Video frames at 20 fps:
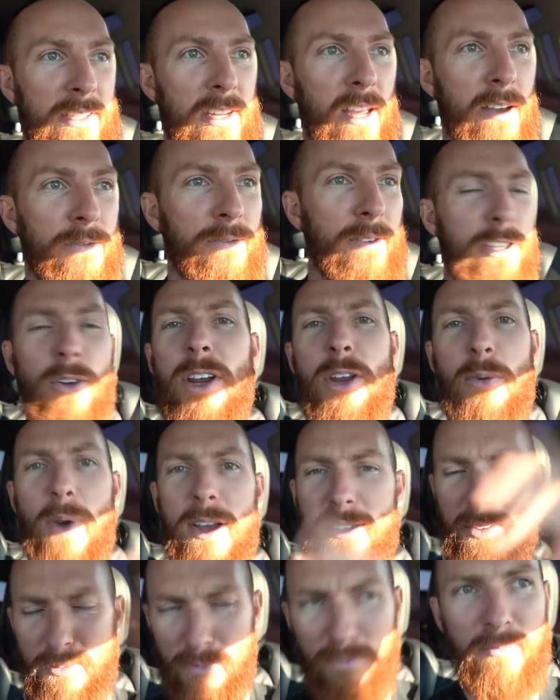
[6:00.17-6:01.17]
stuff. So,
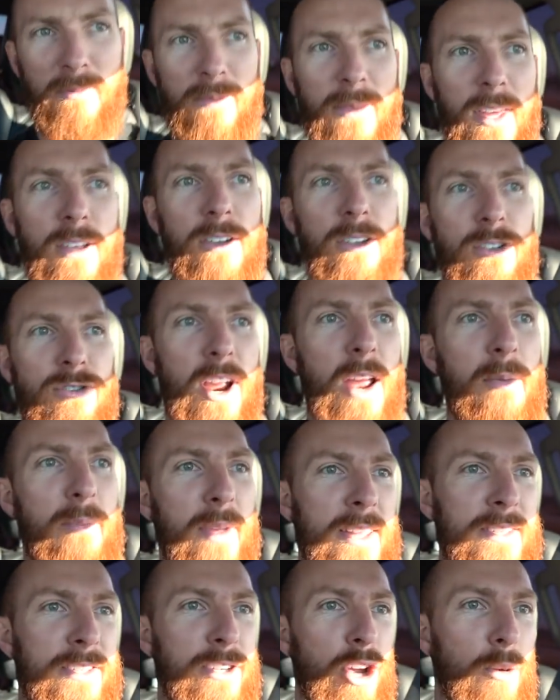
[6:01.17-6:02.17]
anyways,
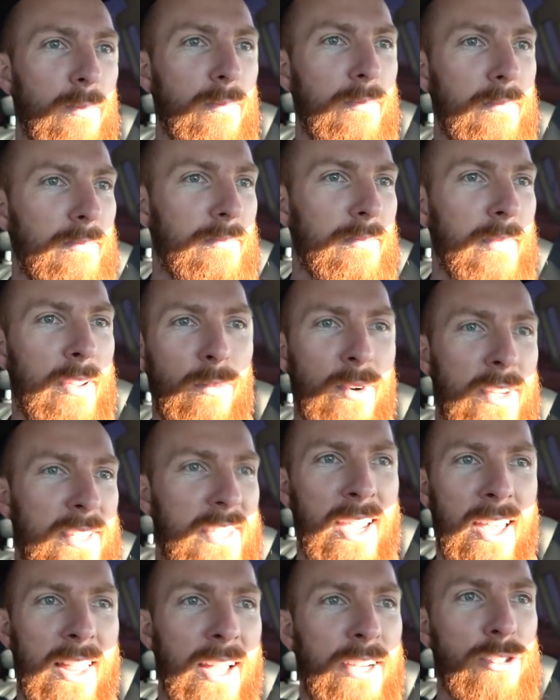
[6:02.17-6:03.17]
Stradman's dope. What does
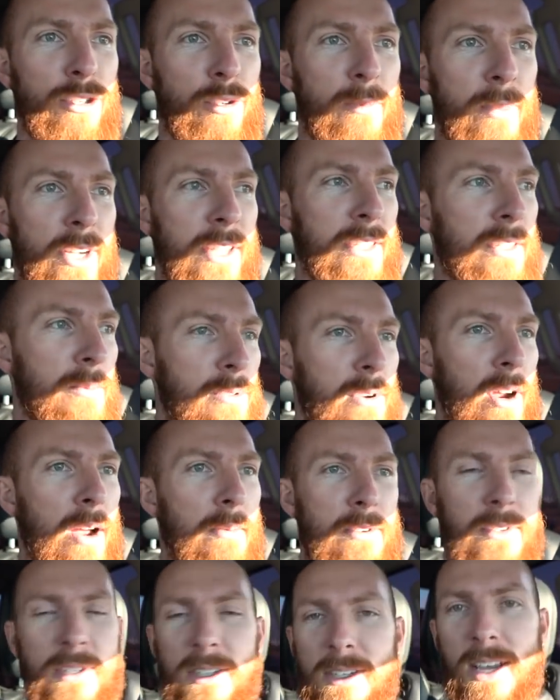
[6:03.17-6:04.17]
he got? Like two million
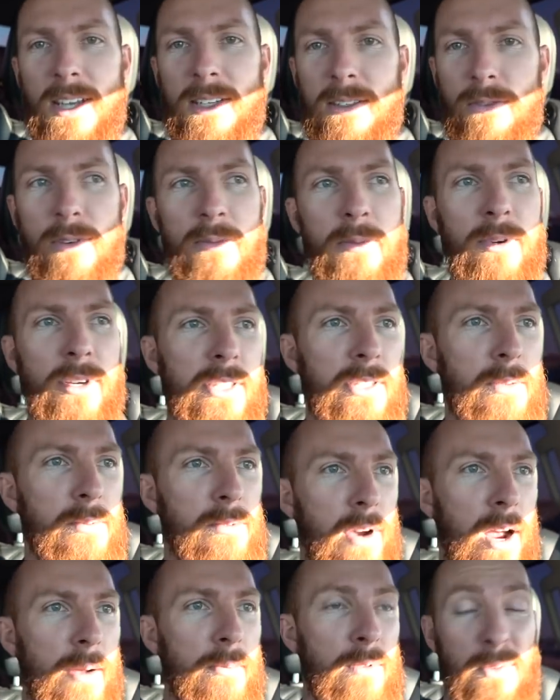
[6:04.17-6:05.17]
subscribers these days? Three million
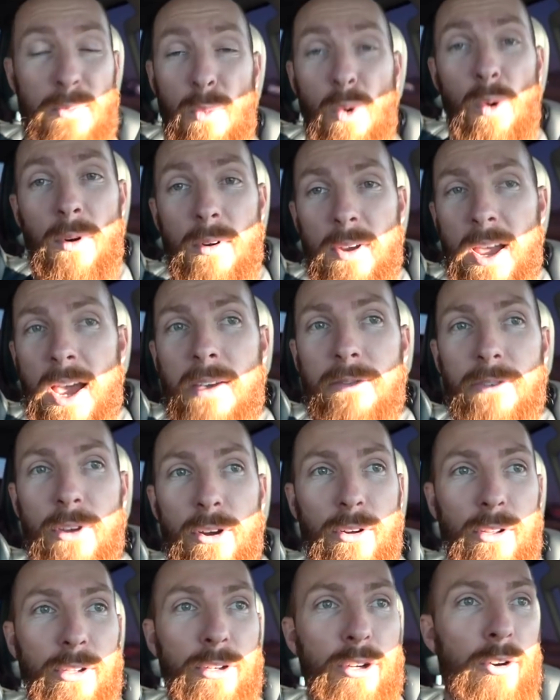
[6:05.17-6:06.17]
subscribers? More? I have
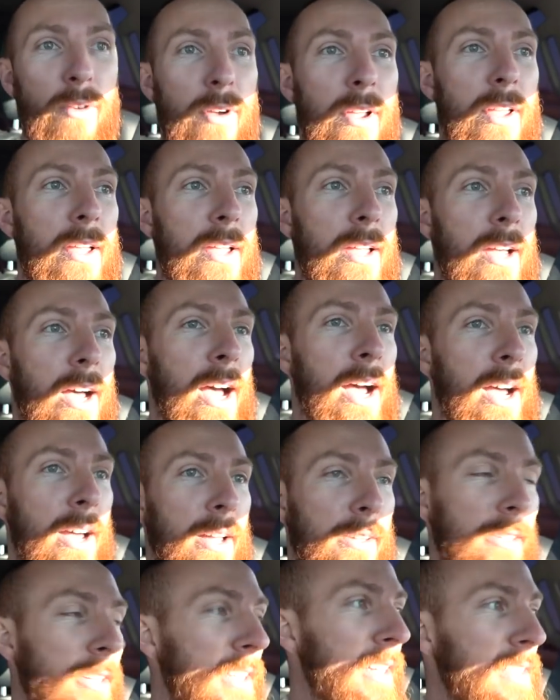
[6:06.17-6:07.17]
no clue.
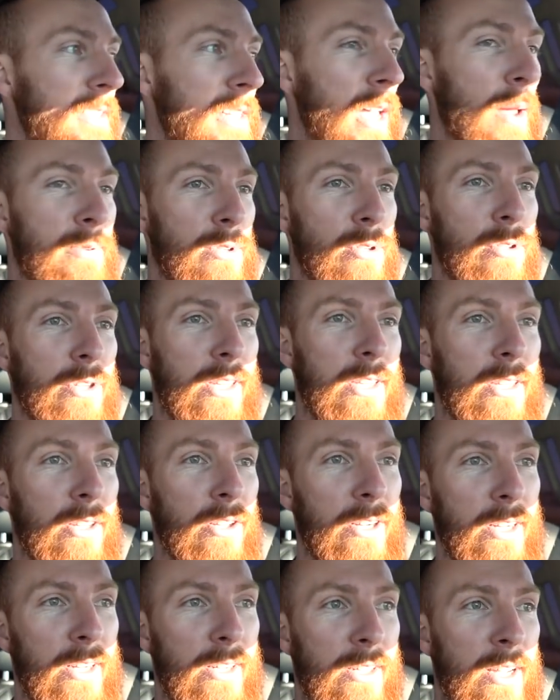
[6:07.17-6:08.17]
Uh, kid's absolutely
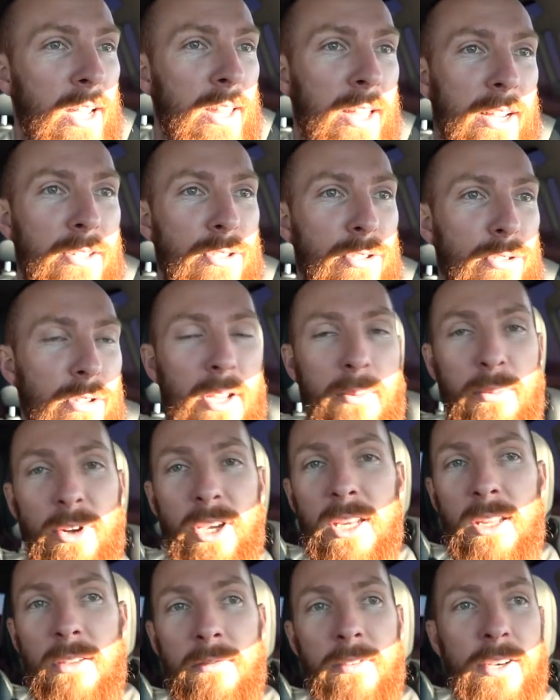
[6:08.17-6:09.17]
killing it. Got like two
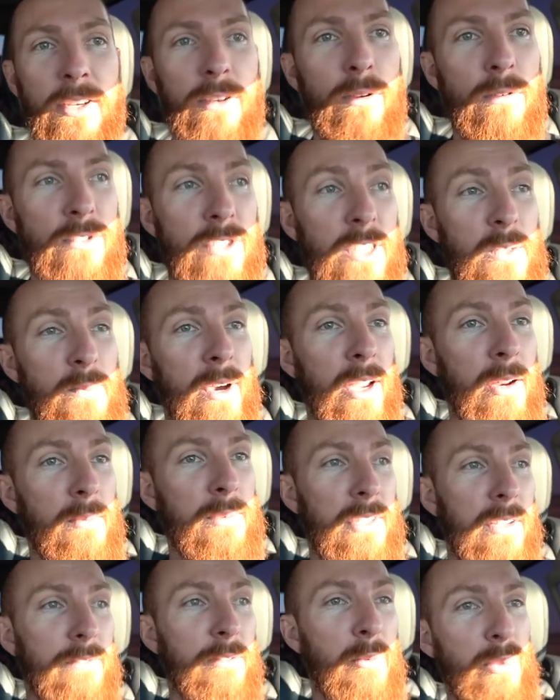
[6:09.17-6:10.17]
Lamborghini Aventadors. Just bought
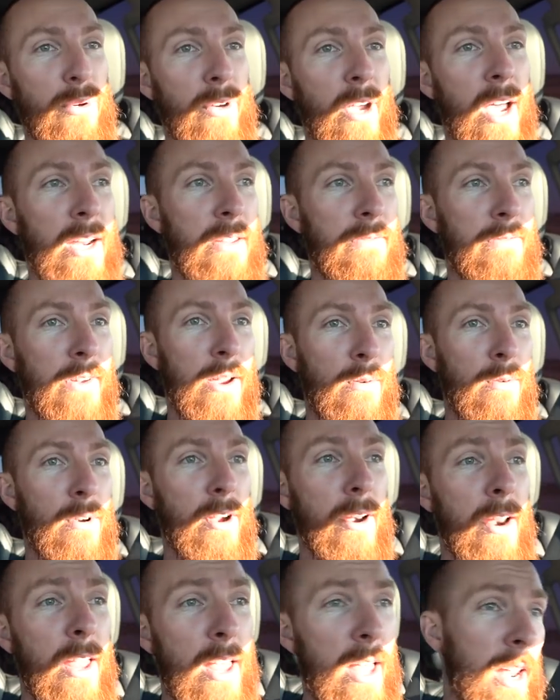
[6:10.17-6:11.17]
himself a Bugatti
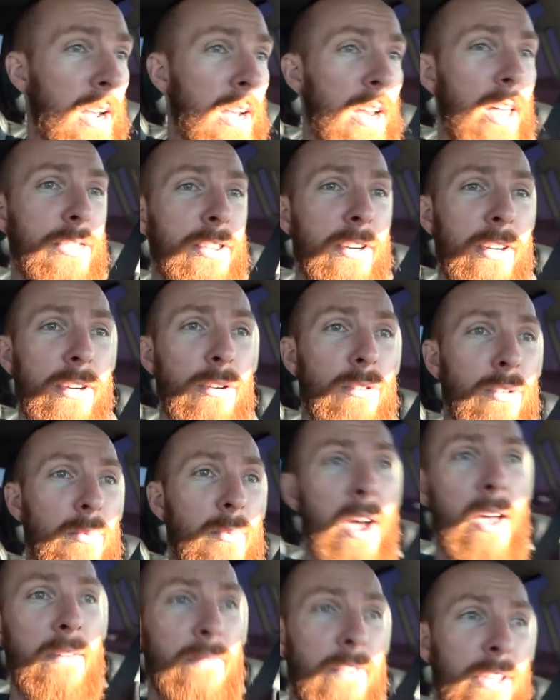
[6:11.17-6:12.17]
Veyron. Nothing to do with
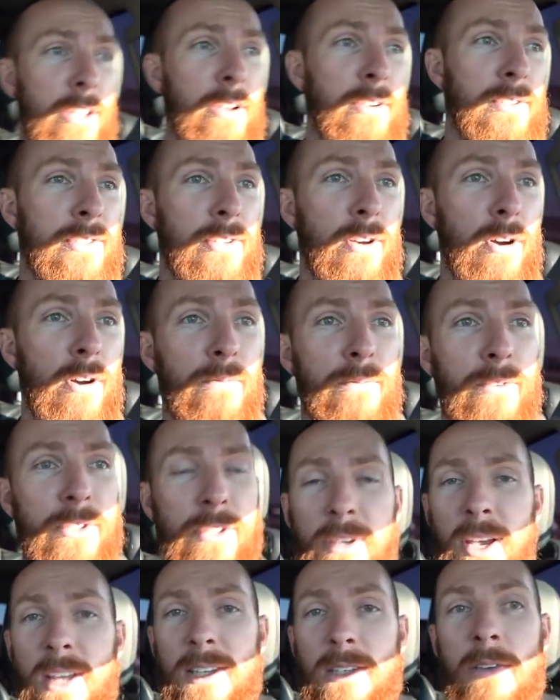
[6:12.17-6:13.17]
my videos, so hopefully
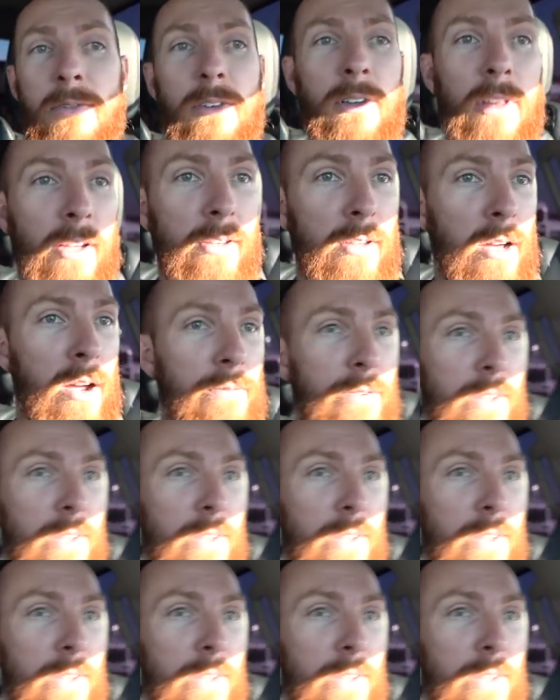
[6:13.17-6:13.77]
you guys haven't clicked off